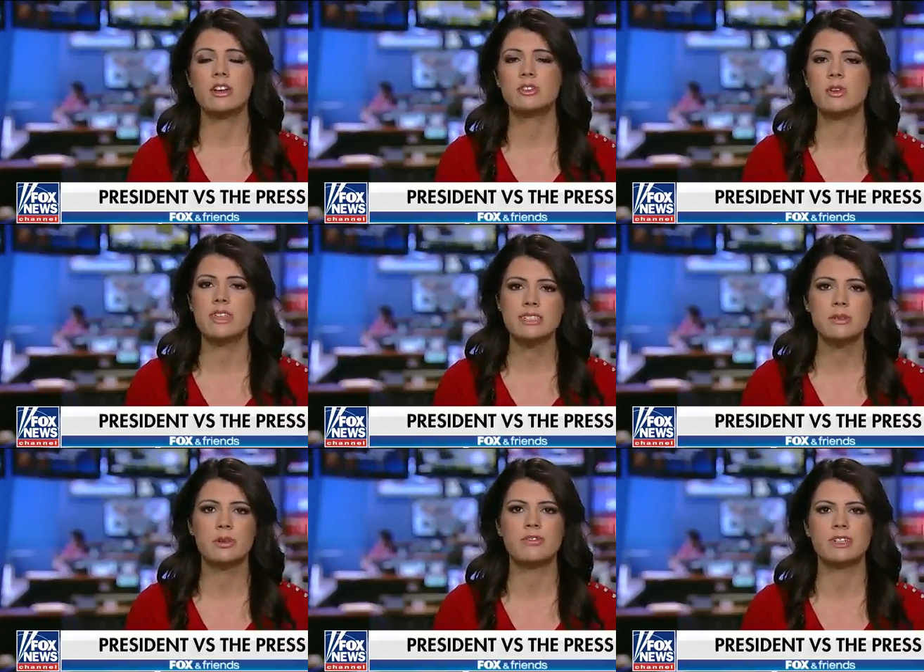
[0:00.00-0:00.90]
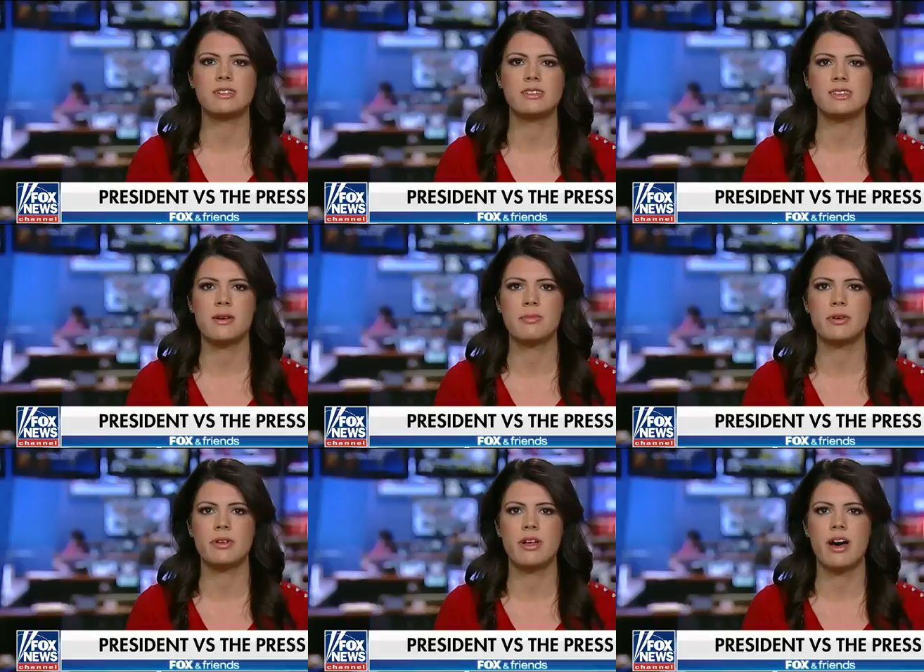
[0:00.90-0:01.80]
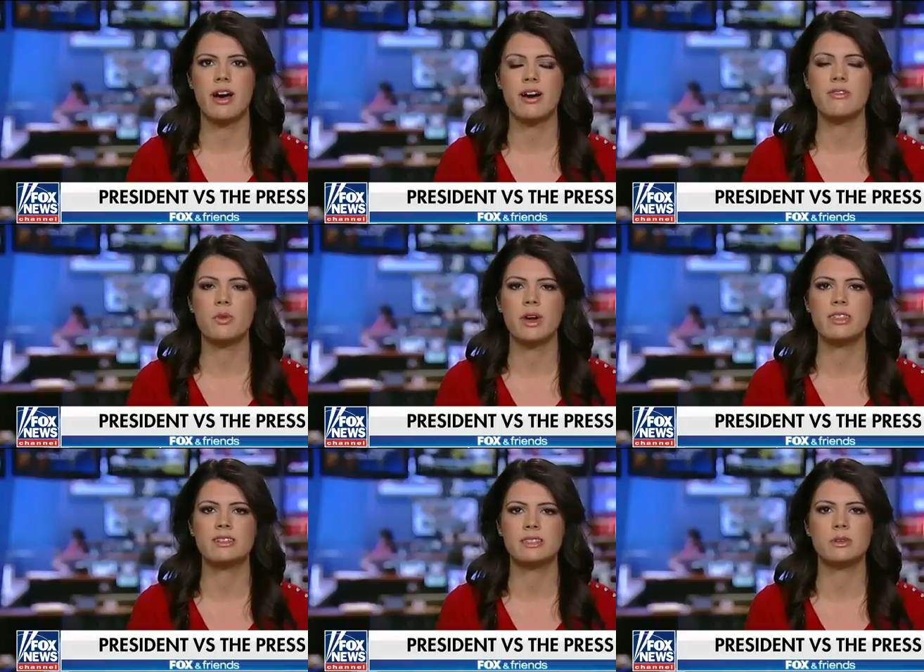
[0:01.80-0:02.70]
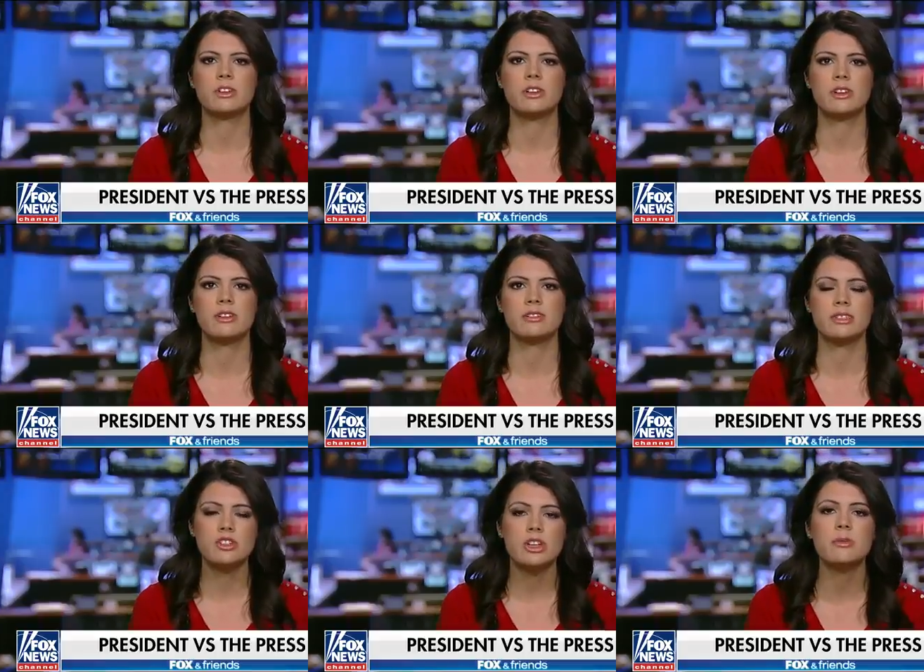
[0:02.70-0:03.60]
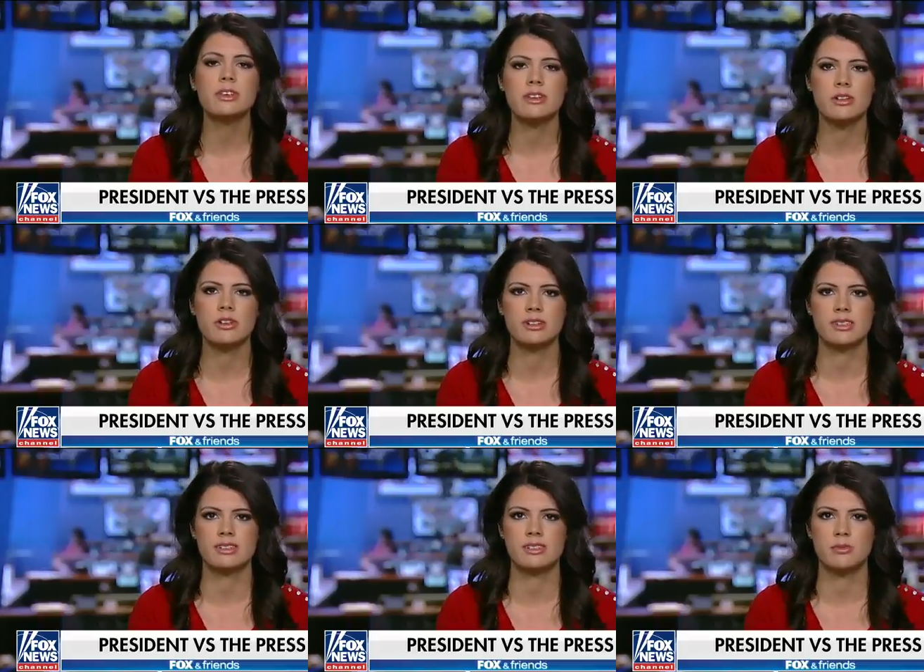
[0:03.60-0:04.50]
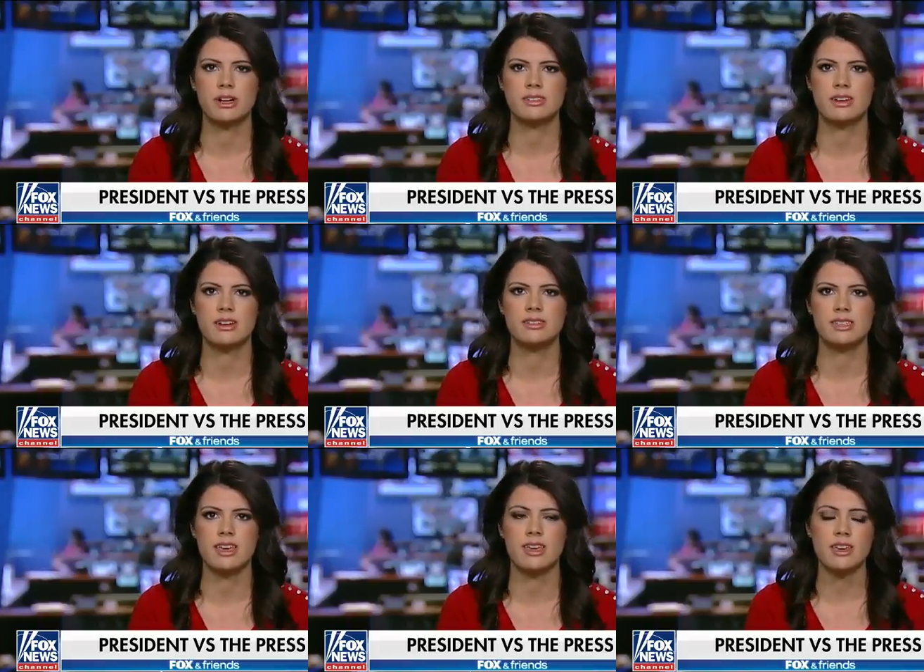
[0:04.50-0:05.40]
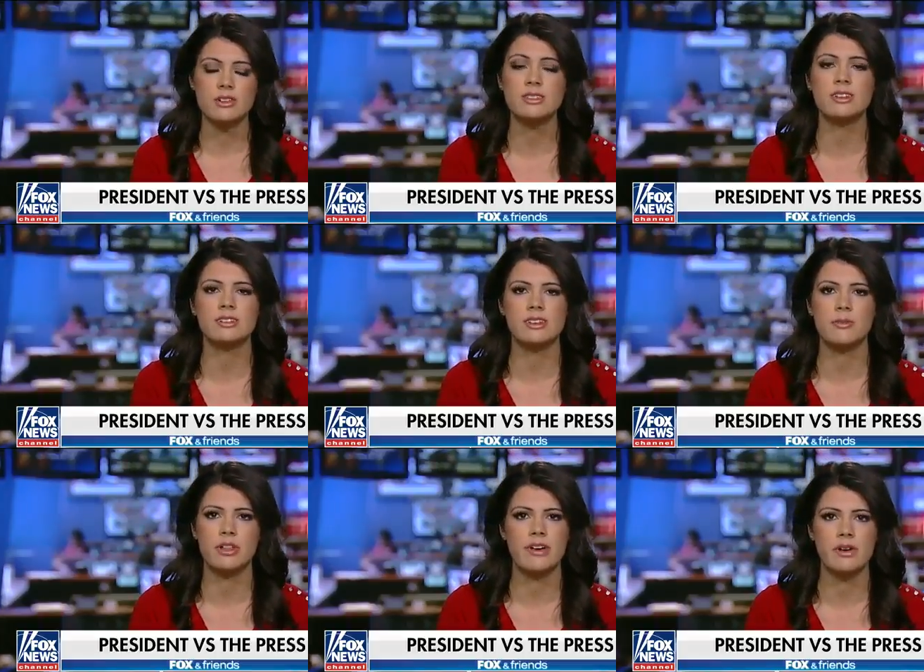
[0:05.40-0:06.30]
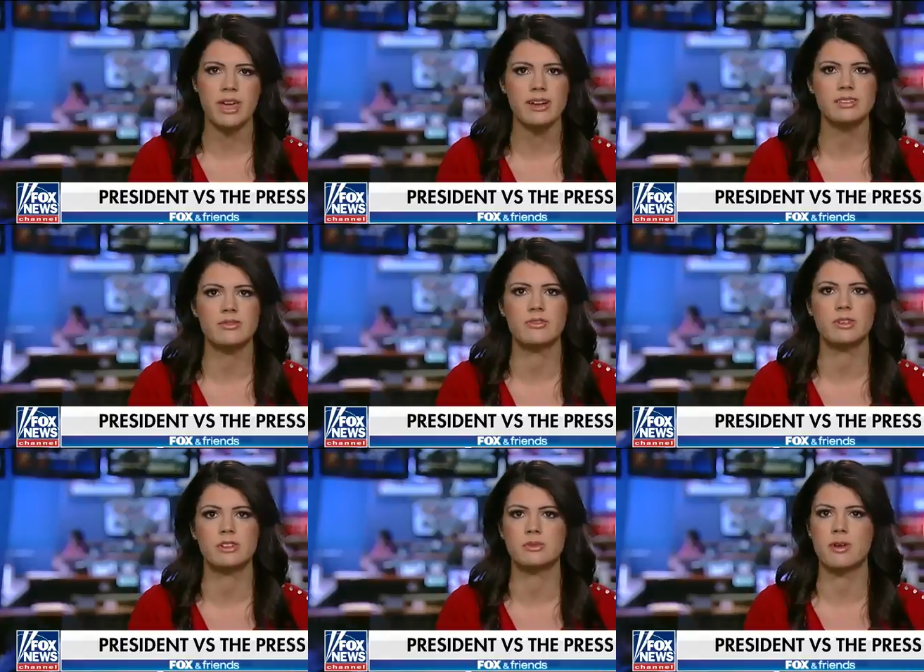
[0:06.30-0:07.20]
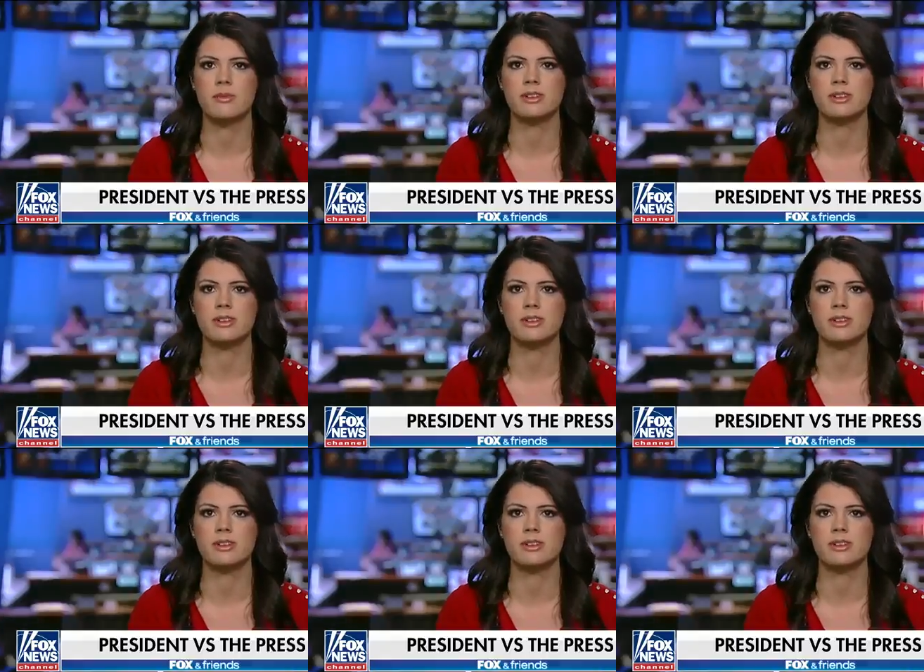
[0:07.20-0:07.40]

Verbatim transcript: You know, so that's a perfect example uh, of a way that someone could legitimately criticize the president and say, here's an example of how he hasn't fulfilled his